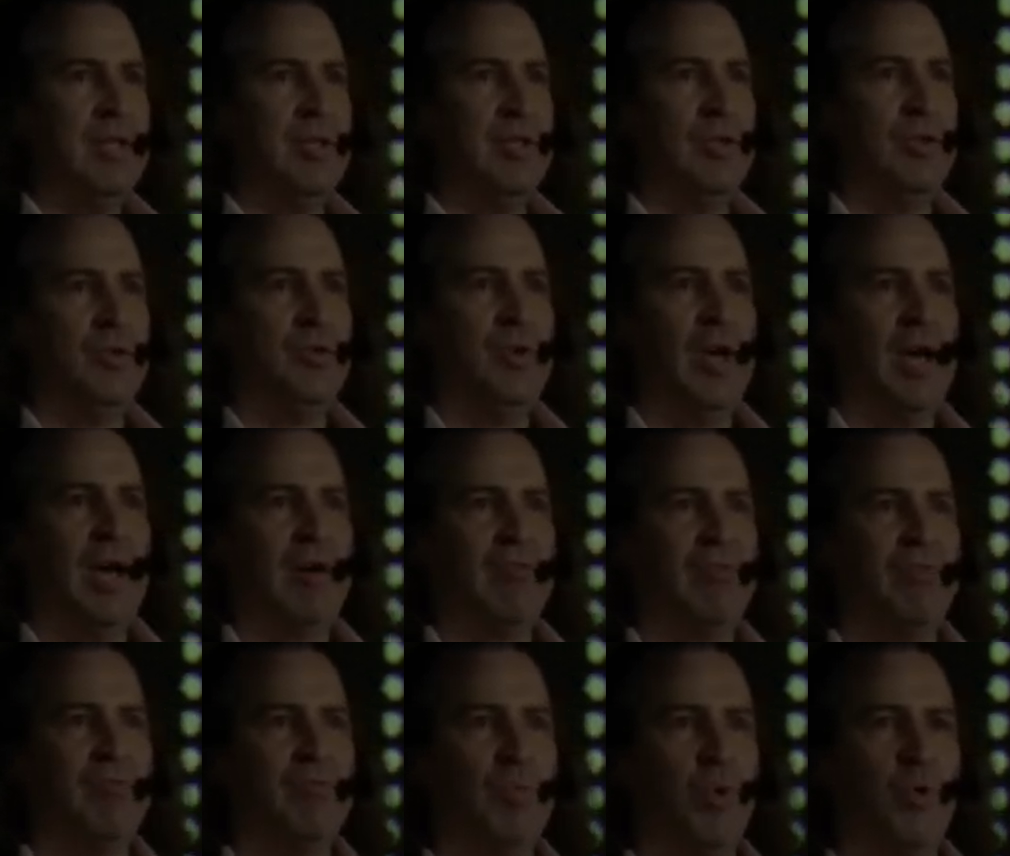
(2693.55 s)
you
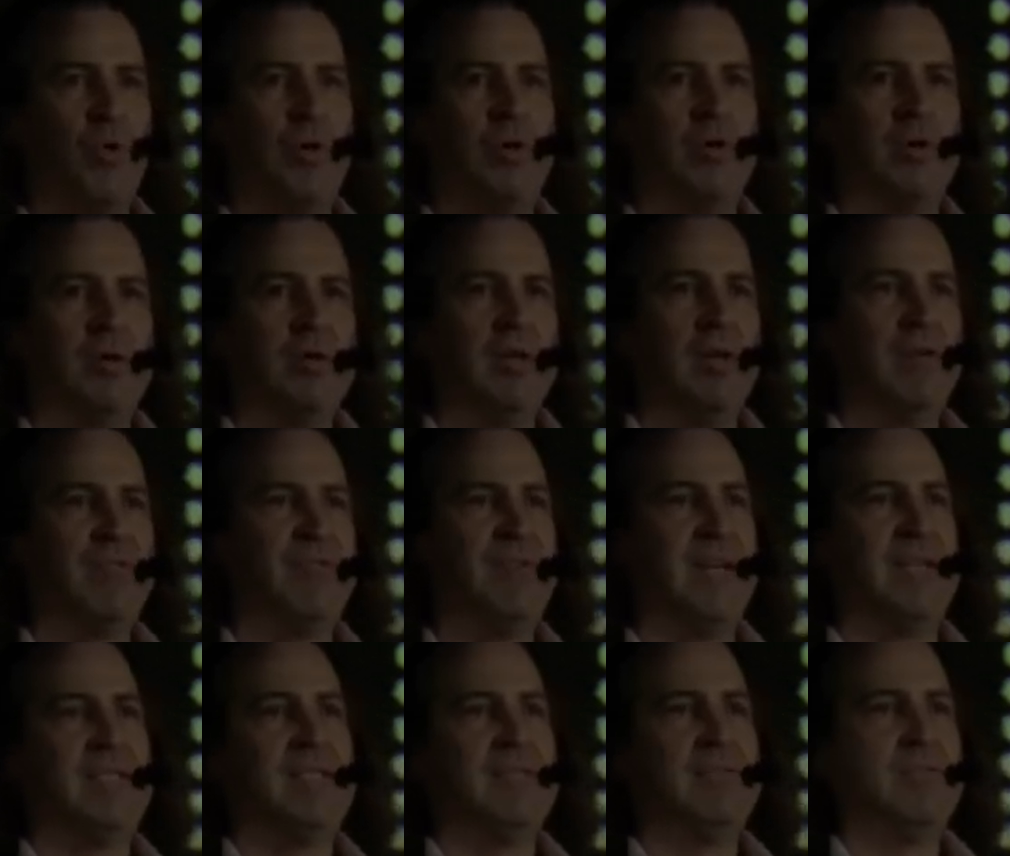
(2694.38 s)
have more
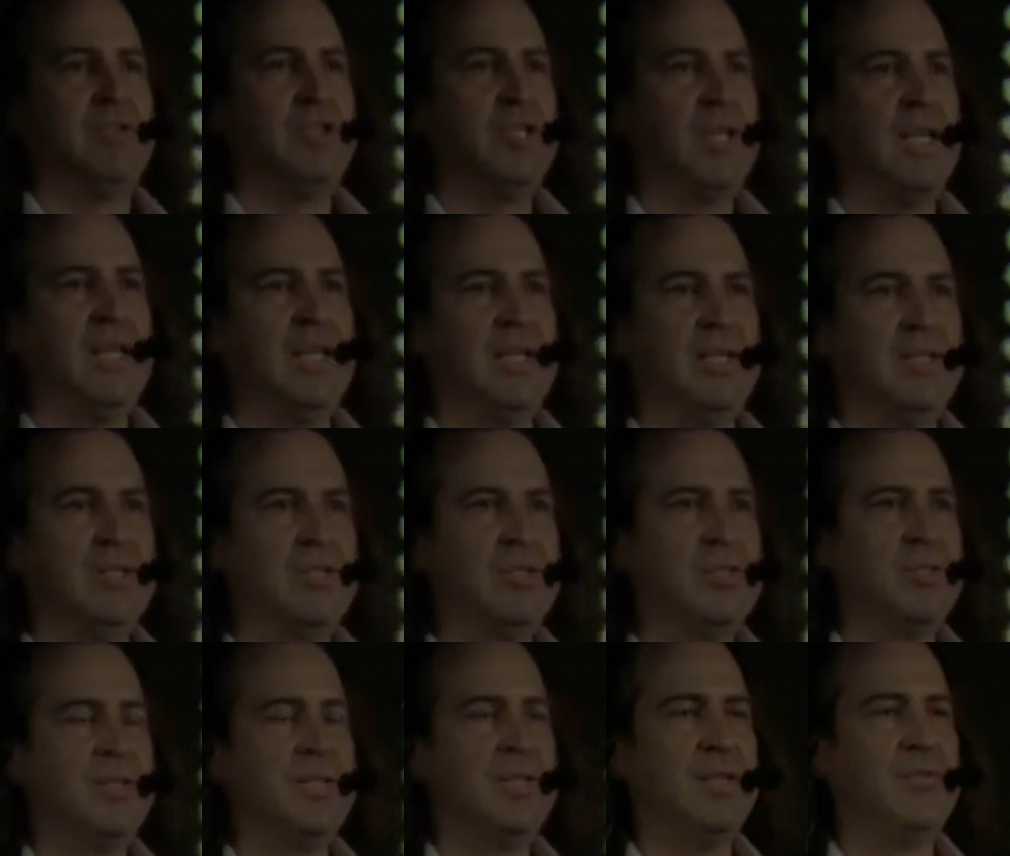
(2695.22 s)
effective
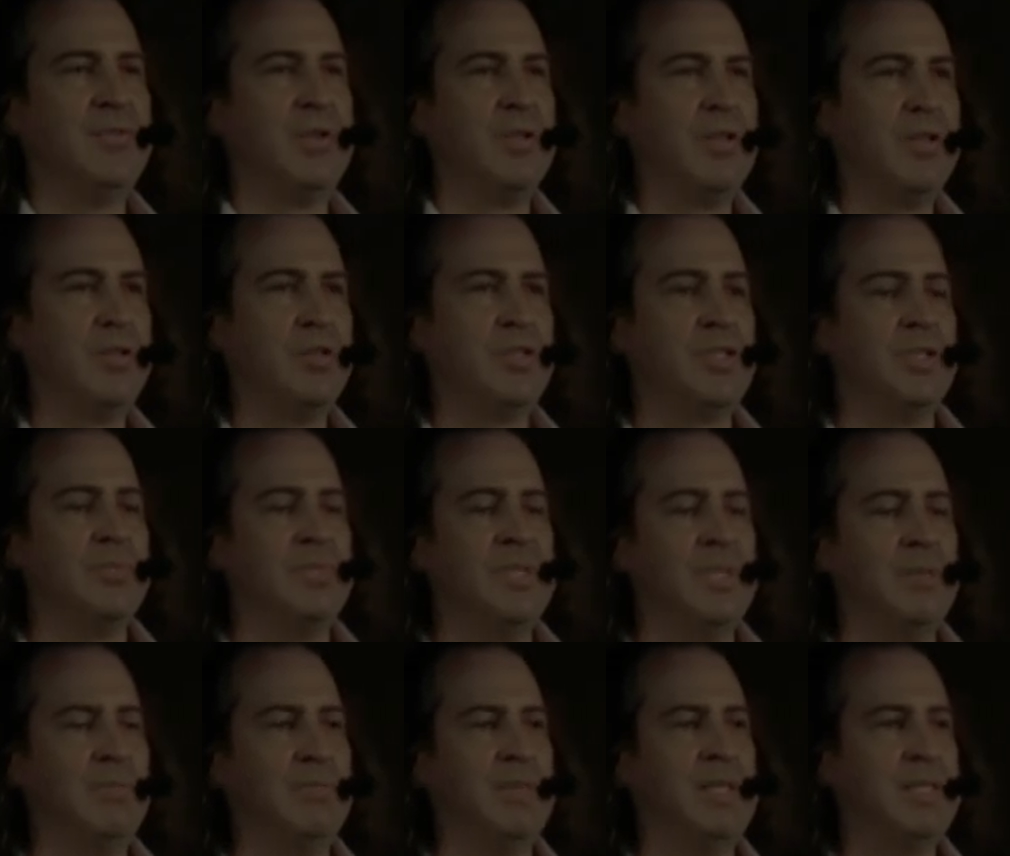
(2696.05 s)
change than if your leadership
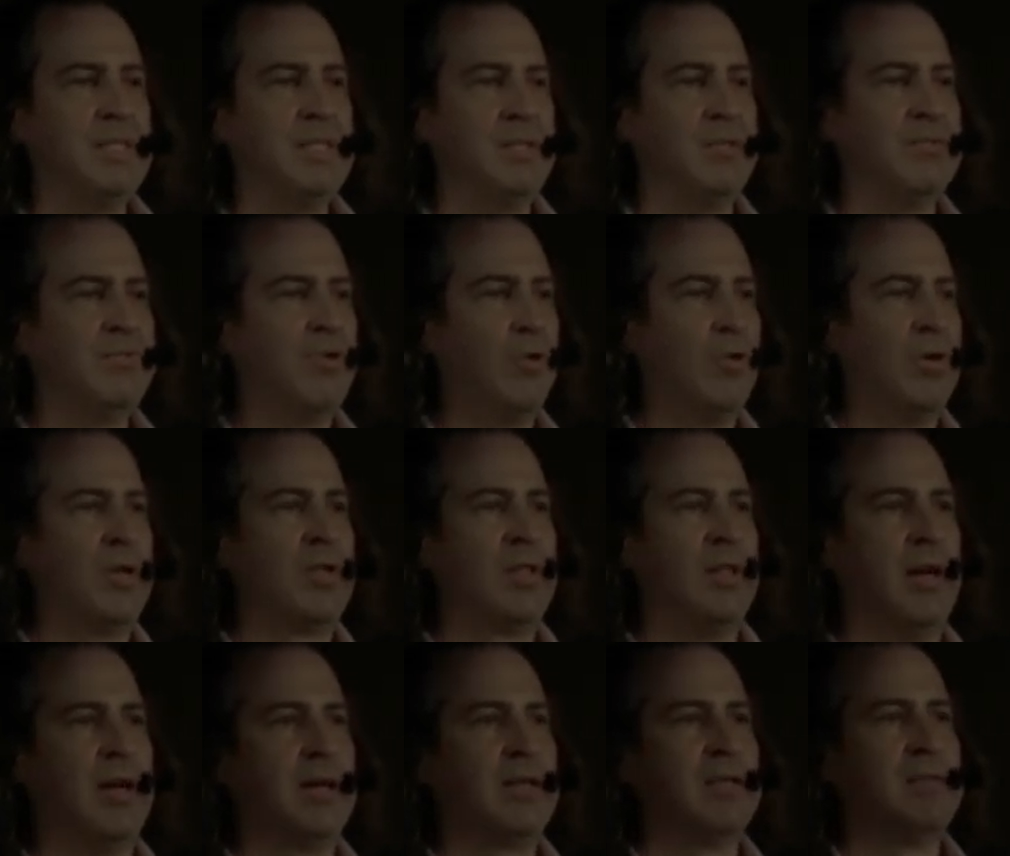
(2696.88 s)
team meets at 4
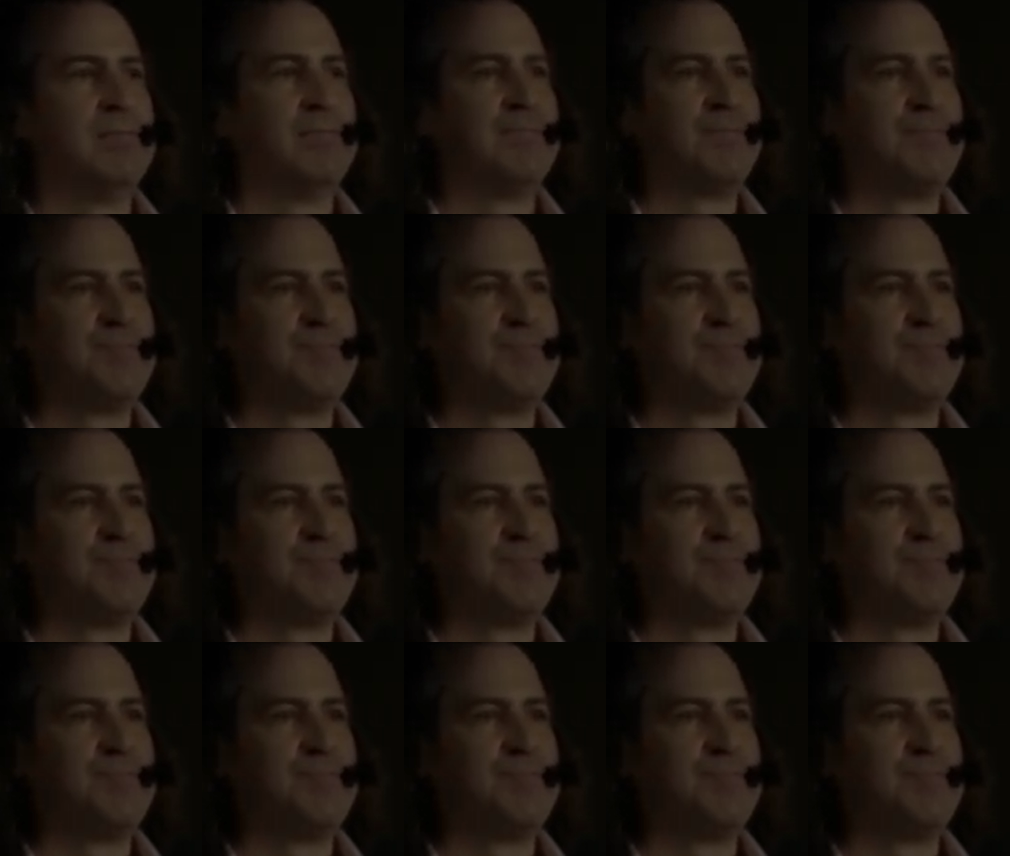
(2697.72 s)
o'clock.